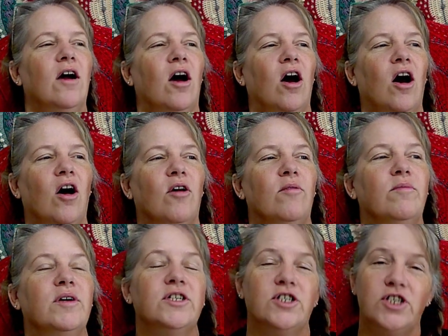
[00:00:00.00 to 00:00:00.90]
Um,
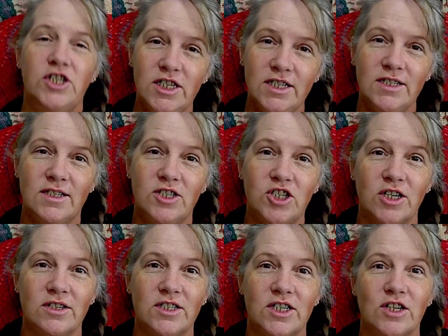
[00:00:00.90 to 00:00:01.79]
she's
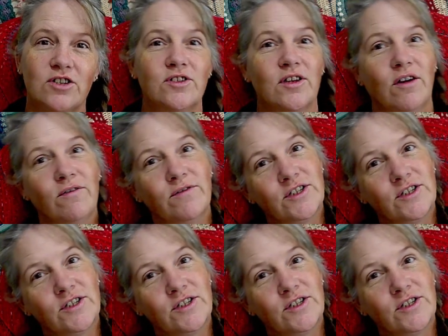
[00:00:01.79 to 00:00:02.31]
challenging herself